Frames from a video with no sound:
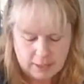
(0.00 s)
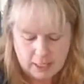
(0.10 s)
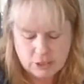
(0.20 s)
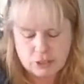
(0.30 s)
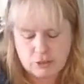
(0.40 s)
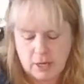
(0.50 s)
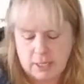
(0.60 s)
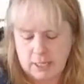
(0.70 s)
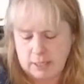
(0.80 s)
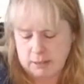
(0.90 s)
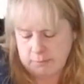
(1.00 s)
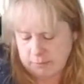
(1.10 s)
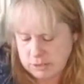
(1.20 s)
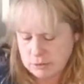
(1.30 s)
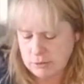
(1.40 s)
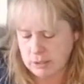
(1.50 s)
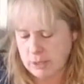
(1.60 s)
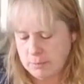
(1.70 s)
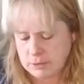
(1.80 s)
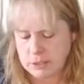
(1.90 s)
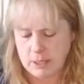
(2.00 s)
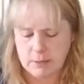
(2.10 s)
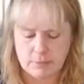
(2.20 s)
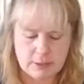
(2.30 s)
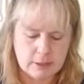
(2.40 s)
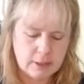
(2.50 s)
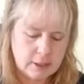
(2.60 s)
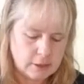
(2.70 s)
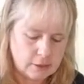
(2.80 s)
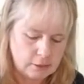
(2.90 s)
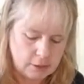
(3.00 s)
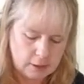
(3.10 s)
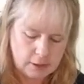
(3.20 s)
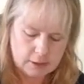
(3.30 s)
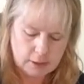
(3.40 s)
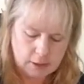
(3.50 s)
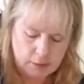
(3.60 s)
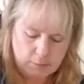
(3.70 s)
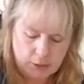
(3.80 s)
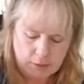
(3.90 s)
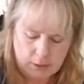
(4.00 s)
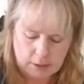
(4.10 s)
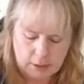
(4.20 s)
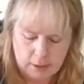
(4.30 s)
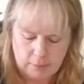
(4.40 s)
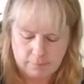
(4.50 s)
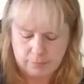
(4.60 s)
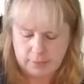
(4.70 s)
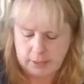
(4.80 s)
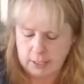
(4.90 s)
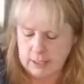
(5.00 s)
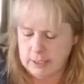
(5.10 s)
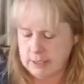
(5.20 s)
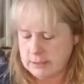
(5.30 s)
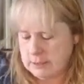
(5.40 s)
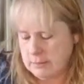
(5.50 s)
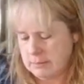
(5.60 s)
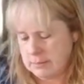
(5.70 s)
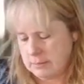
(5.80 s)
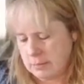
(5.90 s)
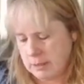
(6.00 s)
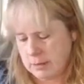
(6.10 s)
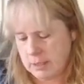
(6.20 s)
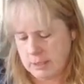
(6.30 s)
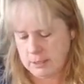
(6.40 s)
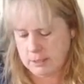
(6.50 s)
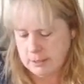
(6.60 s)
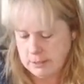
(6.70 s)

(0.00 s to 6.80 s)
I just try to get it stirred a couple times during the time period that I'm letting it marinate,